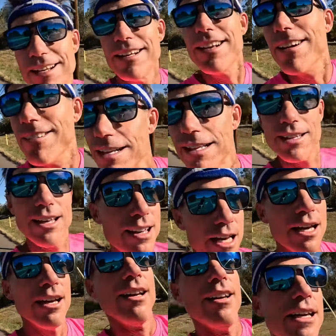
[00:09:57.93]
didn't hear
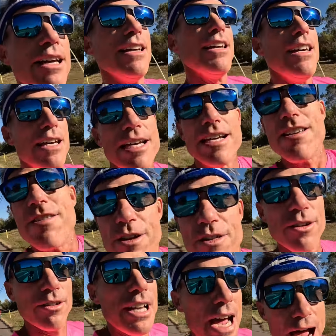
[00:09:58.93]
anything.
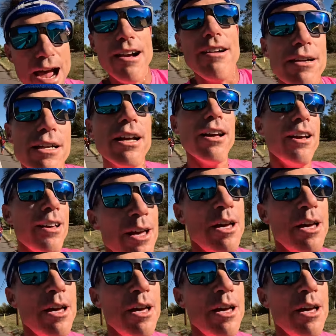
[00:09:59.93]
Either they're tired